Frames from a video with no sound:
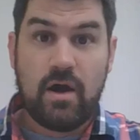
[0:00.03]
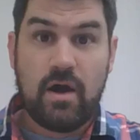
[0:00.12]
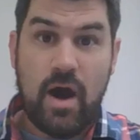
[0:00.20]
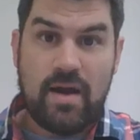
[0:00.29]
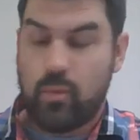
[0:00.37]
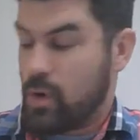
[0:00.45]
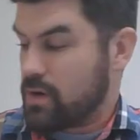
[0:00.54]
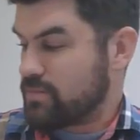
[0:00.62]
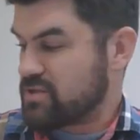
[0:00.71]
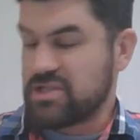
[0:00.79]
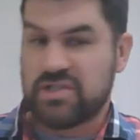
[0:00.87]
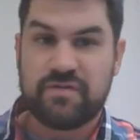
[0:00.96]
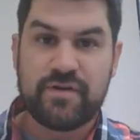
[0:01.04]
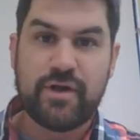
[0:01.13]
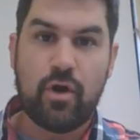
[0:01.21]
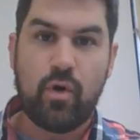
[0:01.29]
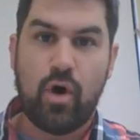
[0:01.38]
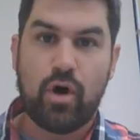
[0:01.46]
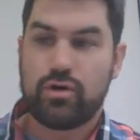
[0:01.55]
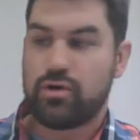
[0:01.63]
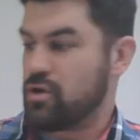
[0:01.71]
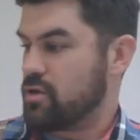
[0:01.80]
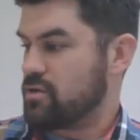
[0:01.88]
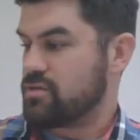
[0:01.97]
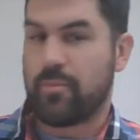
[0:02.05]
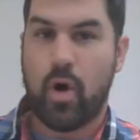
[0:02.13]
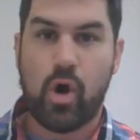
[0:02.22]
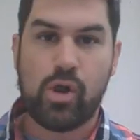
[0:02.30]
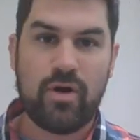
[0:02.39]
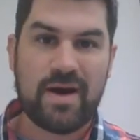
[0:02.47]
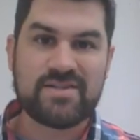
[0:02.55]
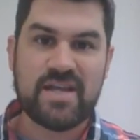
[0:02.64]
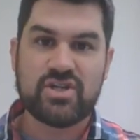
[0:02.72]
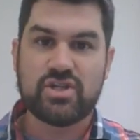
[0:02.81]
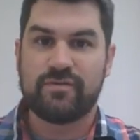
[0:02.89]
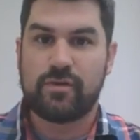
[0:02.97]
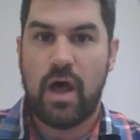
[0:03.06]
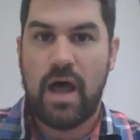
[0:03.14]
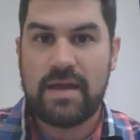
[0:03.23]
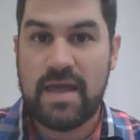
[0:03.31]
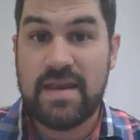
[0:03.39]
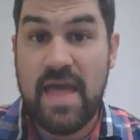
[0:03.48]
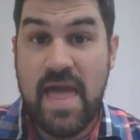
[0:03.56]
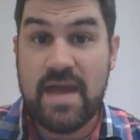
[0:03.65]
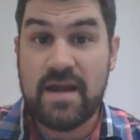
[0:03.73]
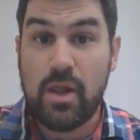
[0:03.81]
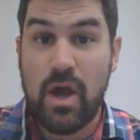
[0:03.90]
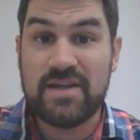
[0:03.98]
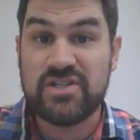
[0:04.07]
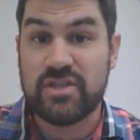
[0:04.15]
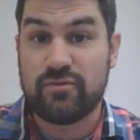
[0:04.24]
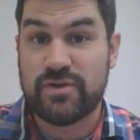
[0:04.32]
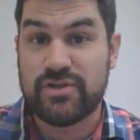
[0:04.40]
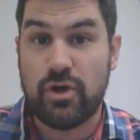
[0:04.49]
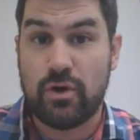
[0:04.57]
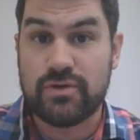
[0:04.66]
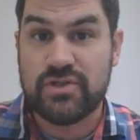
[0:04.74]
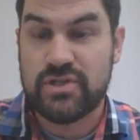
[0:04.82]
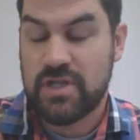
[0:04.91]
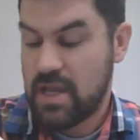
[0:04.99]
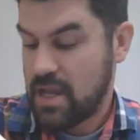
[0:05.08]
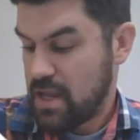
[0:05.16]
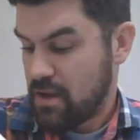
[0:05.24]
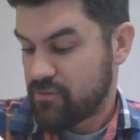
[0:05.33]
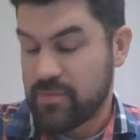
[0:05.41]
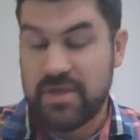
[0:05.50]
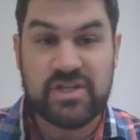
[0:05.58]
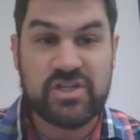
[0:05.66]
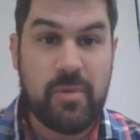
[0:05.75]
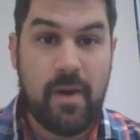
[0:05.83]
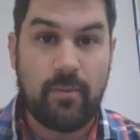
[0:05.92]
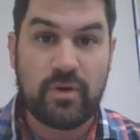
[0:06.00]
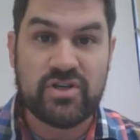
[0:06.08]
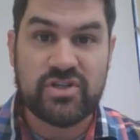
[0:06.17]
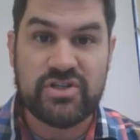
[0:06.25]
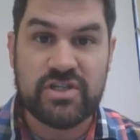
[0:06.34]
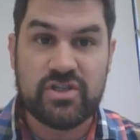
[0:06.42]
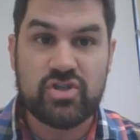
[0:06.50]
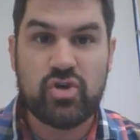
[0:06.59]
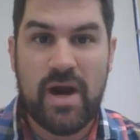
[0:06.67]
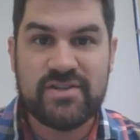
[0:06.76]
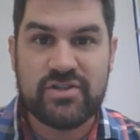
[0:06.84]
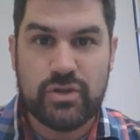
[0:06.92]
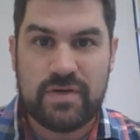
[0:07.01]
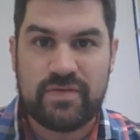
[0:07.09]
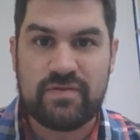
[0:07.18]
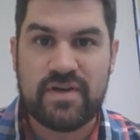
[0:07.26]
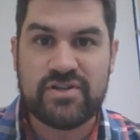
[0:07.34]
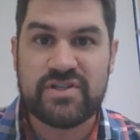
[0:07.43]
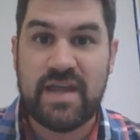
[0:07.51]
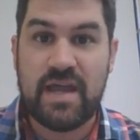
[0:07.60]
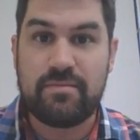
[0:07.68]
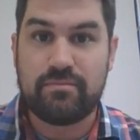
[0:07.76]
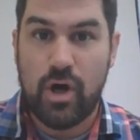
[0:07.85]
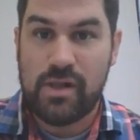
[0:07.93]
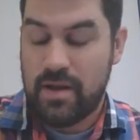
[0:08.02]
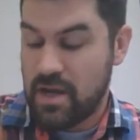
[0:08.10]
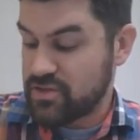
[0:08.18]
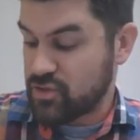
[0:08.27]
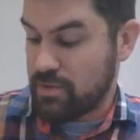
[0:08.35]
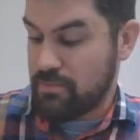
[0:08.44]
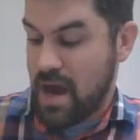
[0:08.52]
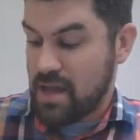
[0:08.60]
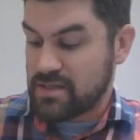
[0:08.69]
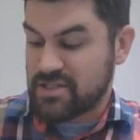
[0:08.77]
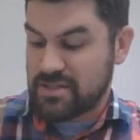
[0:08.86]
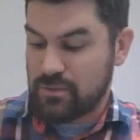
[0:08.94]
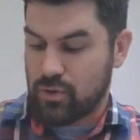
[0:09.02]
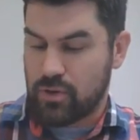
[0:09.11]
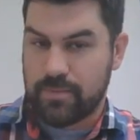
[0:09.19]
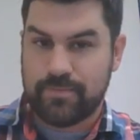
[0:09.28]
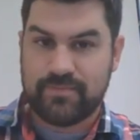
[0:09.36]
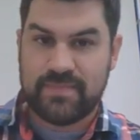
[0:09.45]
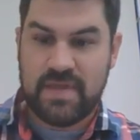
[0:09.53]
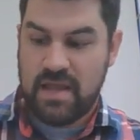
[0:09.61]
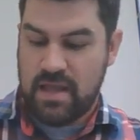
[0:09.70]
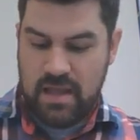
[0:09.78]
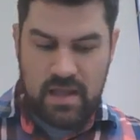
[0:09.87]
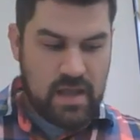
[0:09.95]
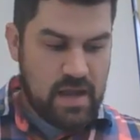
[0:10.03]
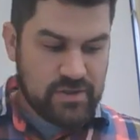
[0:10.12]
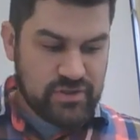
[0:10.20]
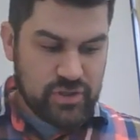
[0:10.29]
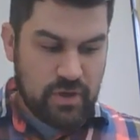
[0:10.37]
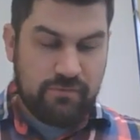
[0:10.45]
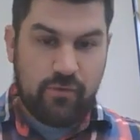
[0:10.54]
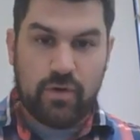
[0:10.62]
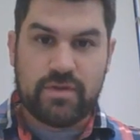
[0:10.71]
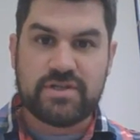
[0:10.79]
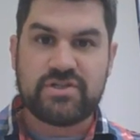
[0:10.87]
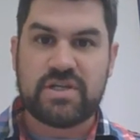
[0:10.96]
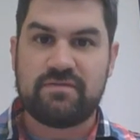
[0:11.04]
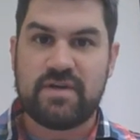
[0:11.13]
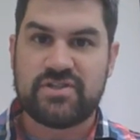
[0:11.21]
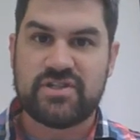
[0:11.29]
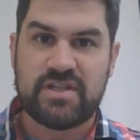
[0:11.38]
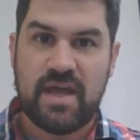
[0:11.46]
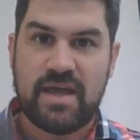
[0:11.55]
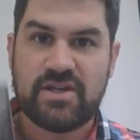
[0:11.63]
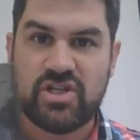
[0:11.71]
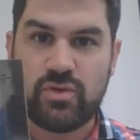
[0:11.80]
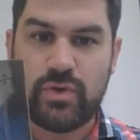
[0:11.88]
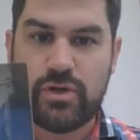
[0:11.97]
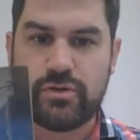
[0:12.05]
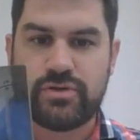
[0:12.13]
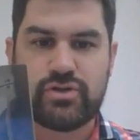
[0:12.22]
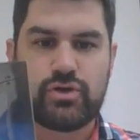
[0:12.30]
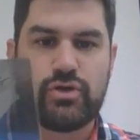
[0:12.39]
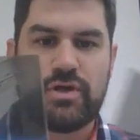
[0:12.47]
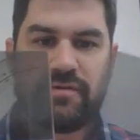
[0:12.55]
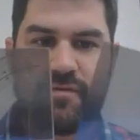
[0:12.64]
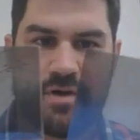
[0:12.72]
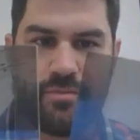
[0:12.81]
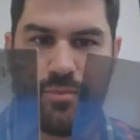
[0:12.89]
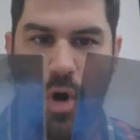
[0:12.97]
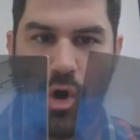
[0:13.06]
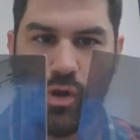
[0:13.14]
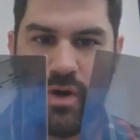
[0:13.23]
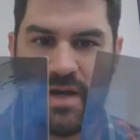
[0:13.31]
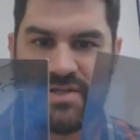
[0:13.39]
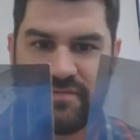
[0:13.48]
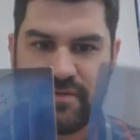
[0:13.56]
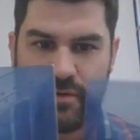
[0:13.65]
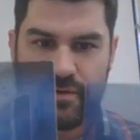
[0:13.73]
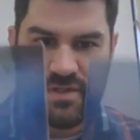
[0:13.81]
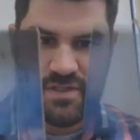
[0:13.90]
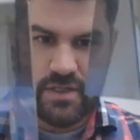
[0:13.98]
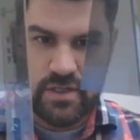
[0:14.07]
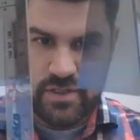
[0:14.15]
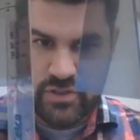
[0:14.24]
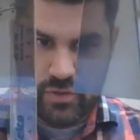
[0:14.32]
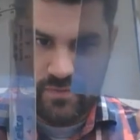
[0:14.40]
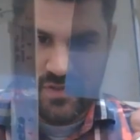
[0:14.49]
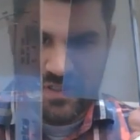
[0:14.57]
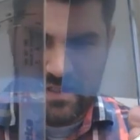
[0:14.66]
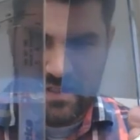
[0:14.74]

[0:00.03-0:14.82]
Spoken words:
Hi, welcome to this video on the polarization of light and analyzing the results from the experiment we just did, trying to sort of investigate Malus Law. And so for this investigation, we used two different polarizing filters, and you can sort of see